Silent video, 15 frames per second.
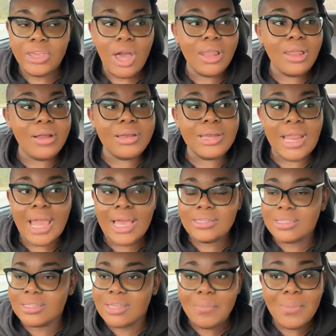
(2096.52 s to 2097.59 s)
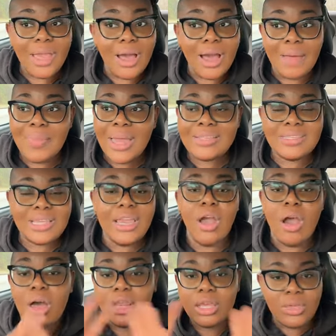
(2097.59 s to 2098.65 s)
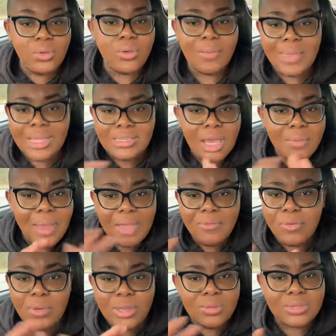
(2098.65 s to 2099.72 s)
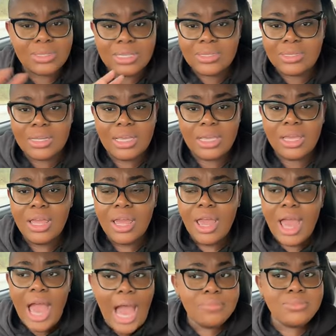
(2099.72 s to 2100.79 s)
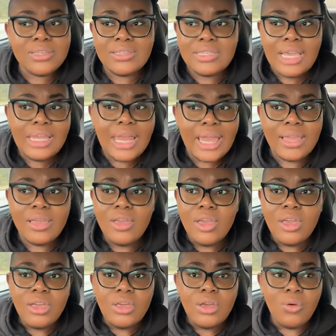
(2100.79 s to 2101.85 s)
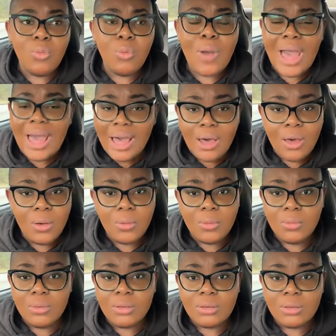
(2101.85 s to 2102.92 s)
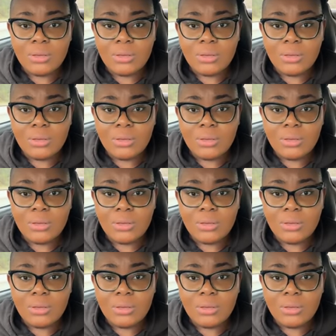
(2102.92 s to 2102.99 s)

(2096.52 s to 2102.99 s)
And y'all are nasty. Some of y'all, I'm not saying all of you. I'm not talking about everyone who's listening. I'm just saying, like, wow.